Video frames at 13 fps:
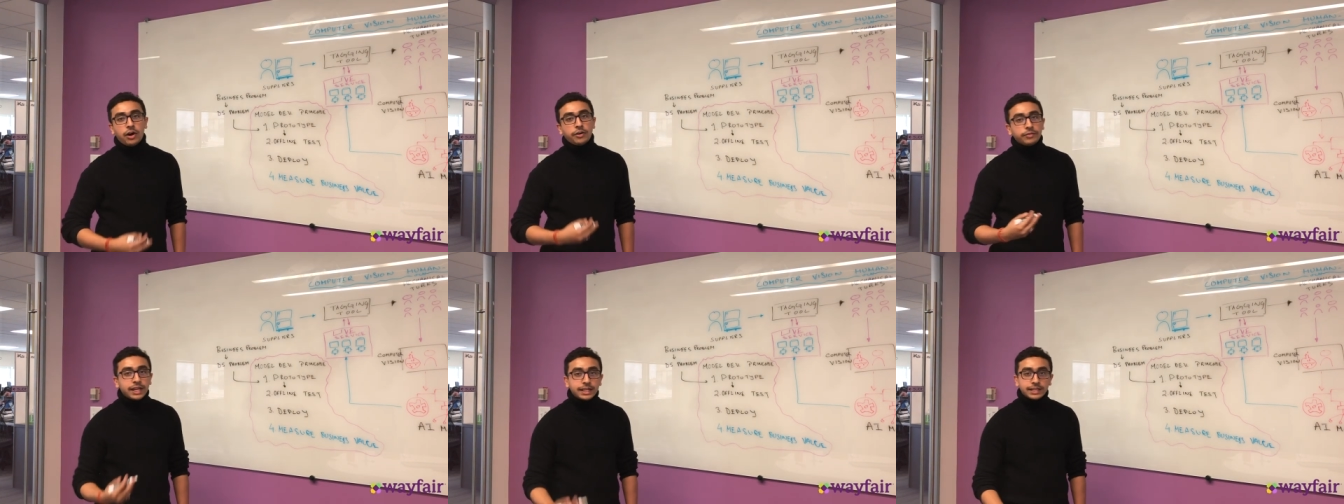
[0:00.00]

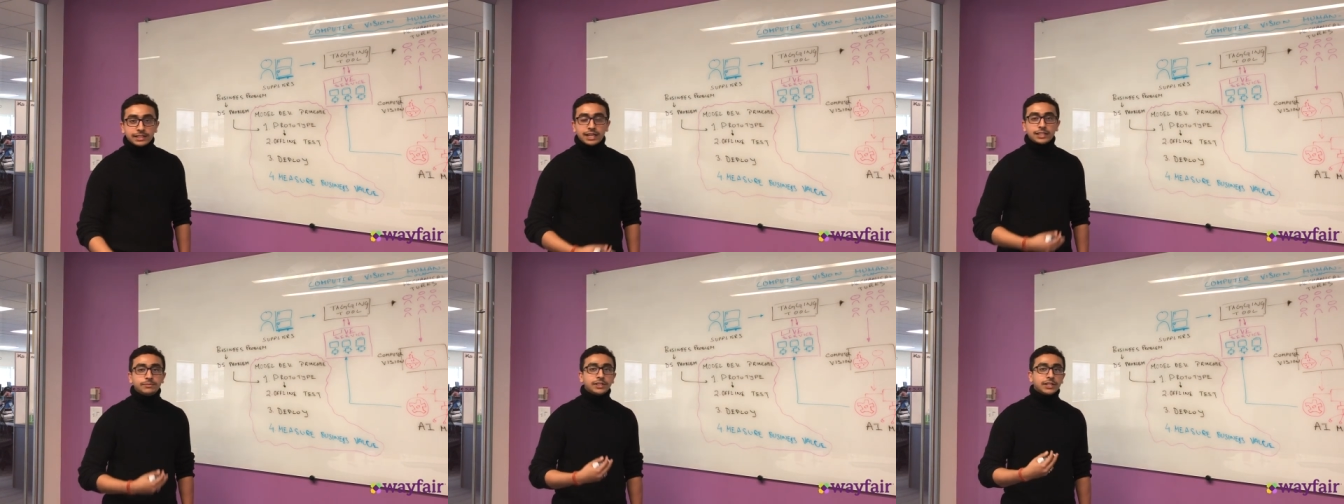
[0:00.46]
Offline test
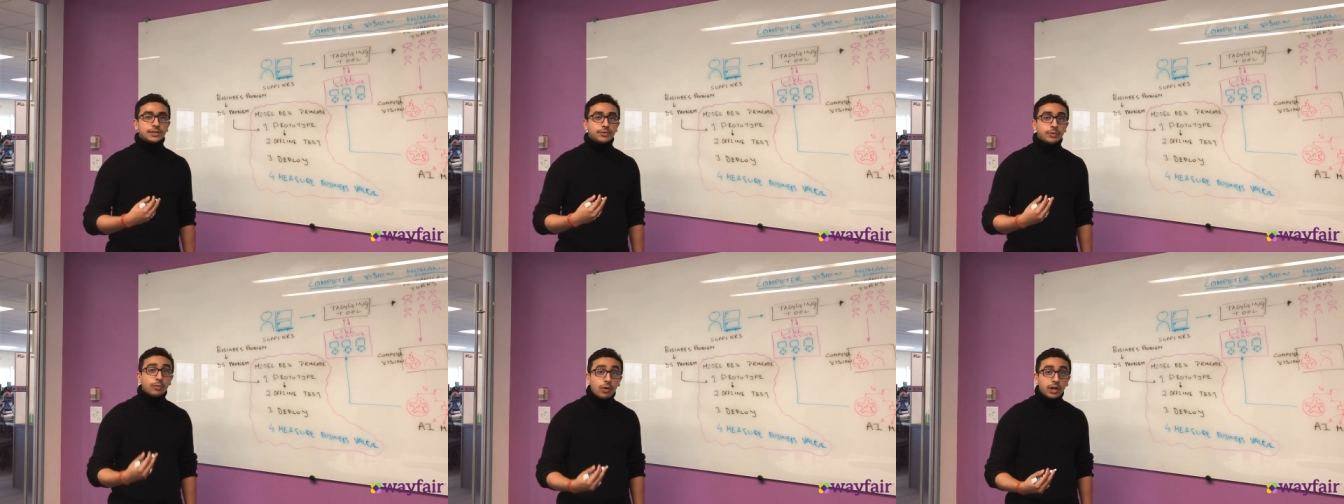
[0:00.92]
as much as
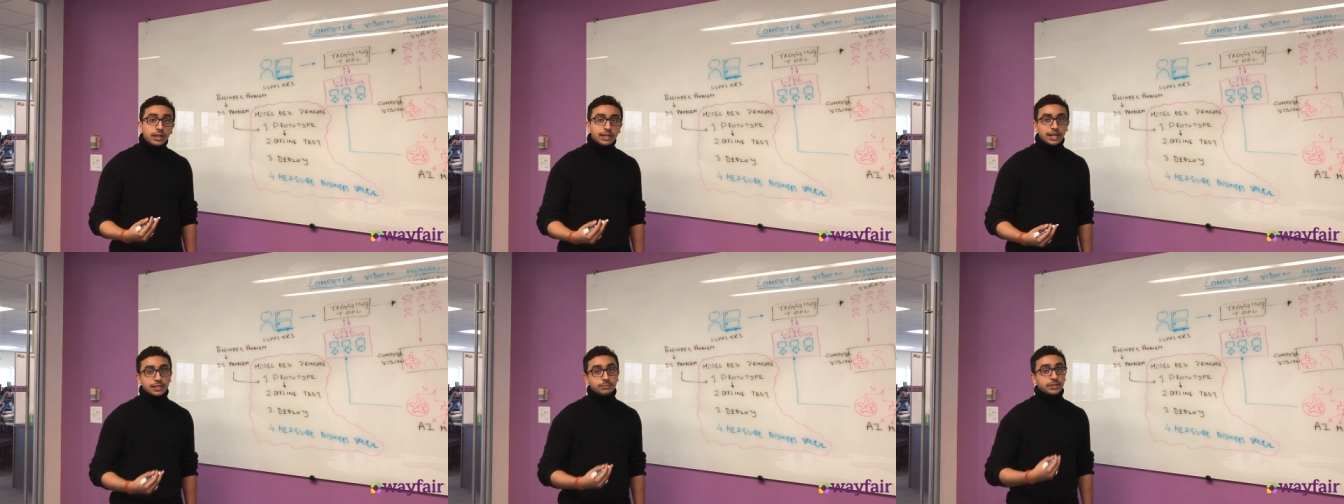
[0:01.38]
we
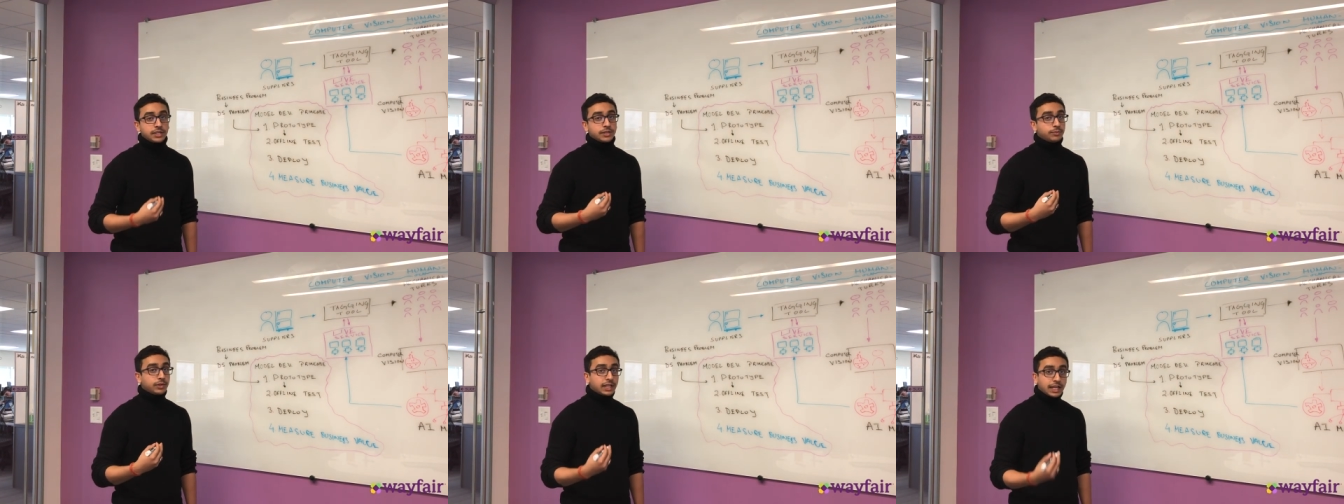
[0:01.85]
want, as much
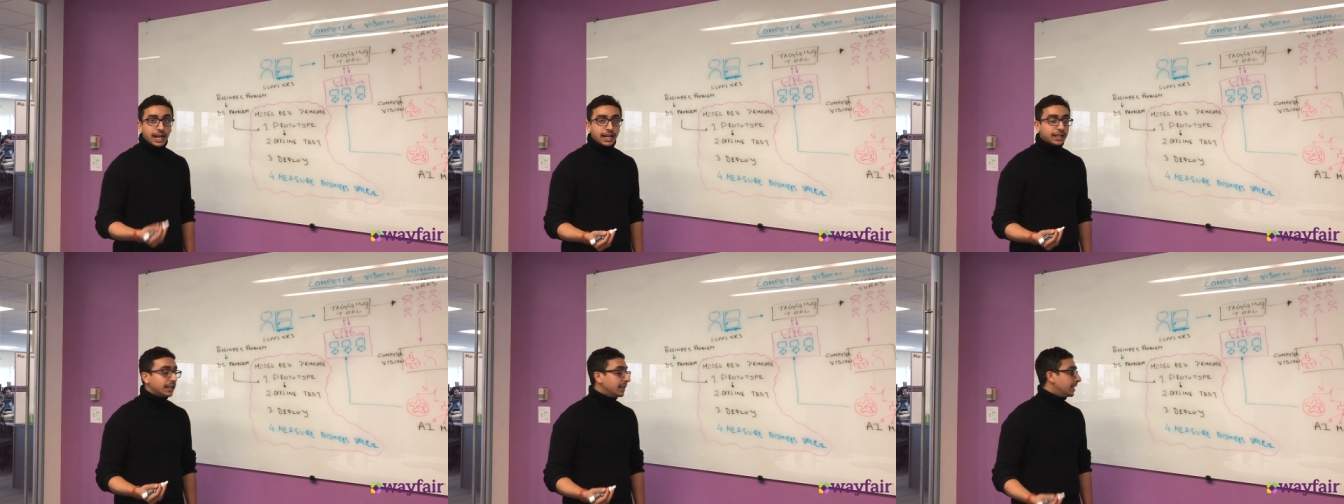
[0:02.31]
as we
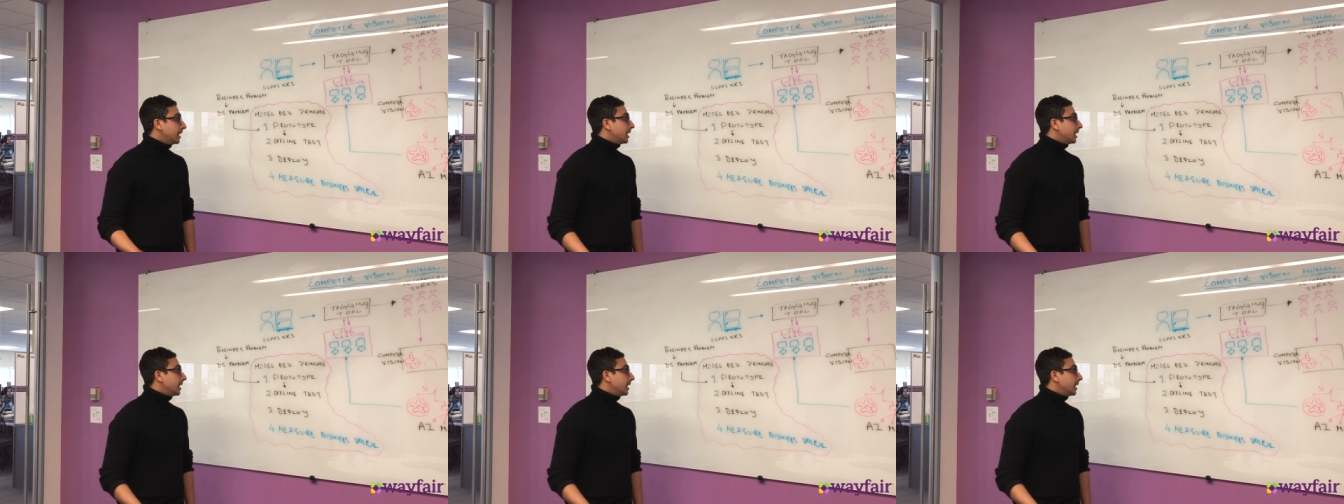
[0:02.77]
can.